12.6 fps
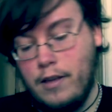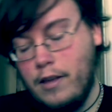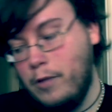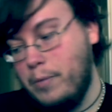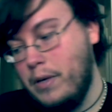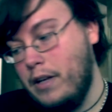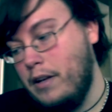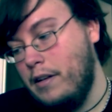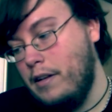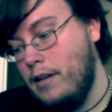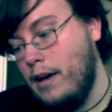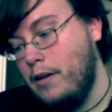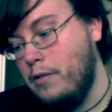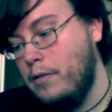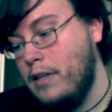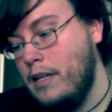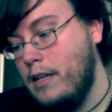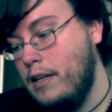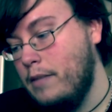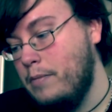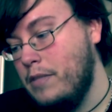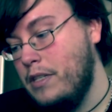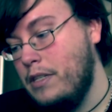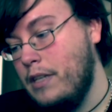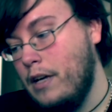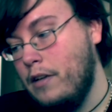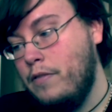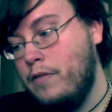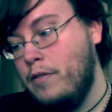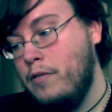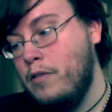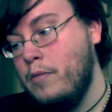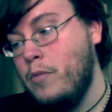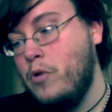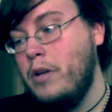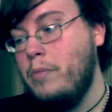helping not only himself through the mourning